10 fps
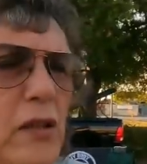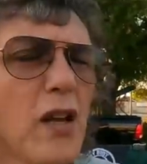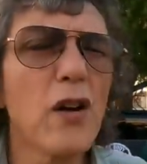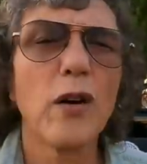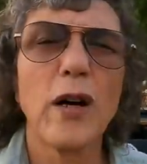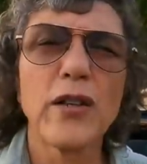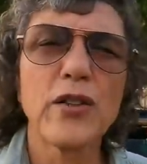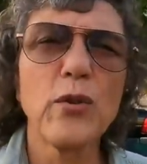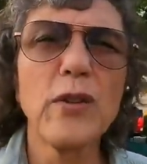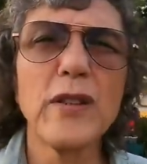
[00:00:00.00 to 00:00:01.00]
No, I
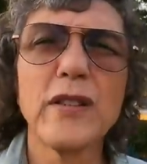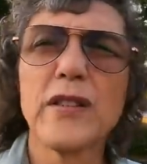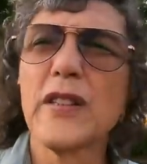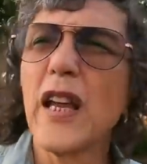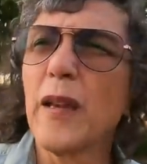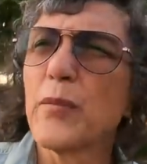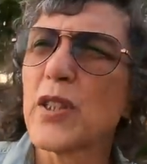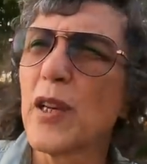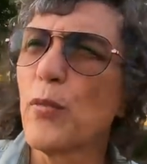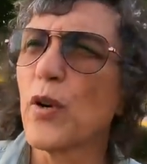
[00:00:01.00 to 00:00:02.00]
saw his name
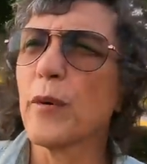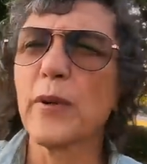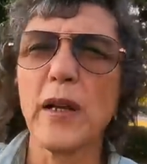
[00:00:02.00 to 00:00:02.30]
somewhere,